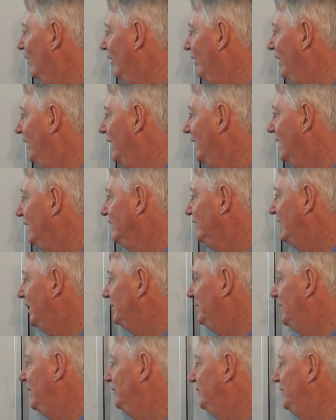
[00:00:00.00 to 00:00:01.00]
or
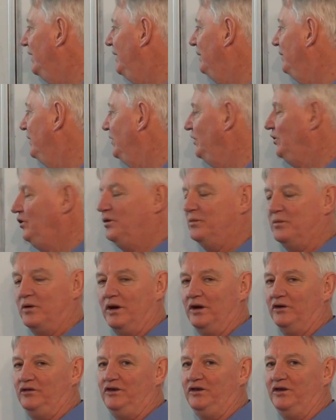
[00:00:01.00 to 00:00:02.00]

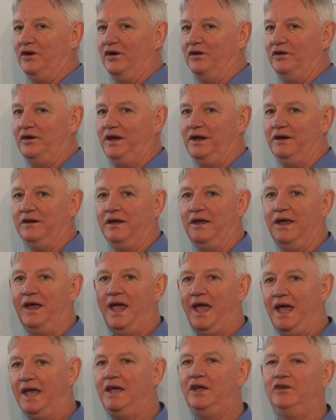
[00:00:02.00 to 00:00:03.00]
www.numerology.net
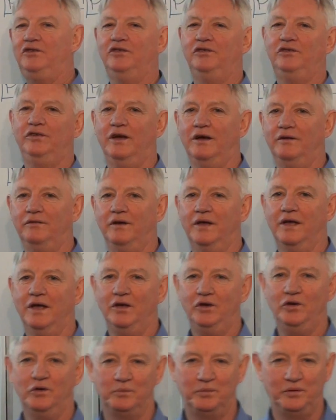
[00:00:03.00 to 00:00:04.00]
and get
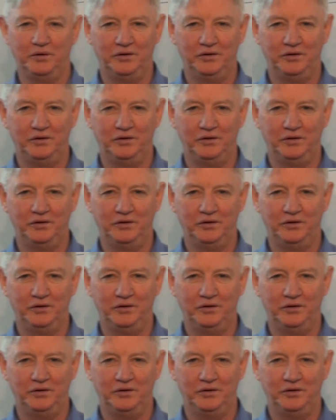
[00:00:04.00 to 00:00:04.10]
yourself your